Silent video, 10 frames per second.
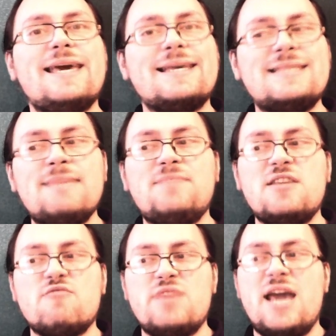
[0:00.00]

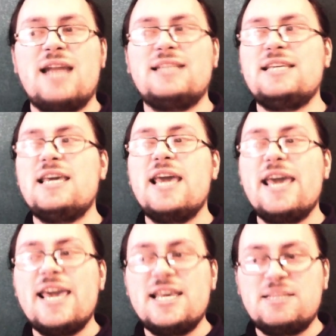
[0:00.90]
accepting reality
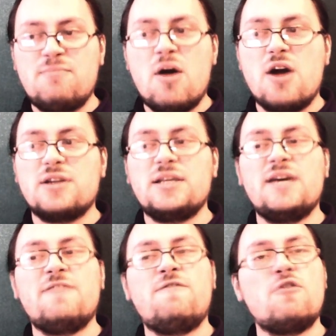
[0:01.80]
is part
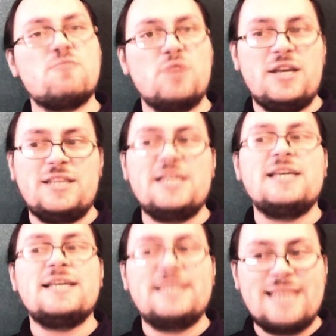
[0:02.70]
of formulating
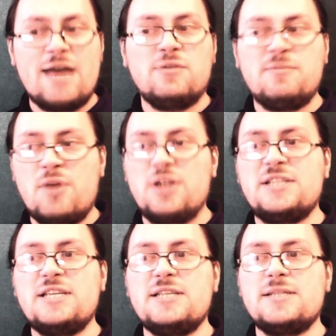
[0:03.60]
sound
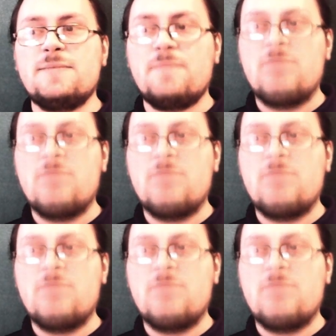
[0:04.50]
policies.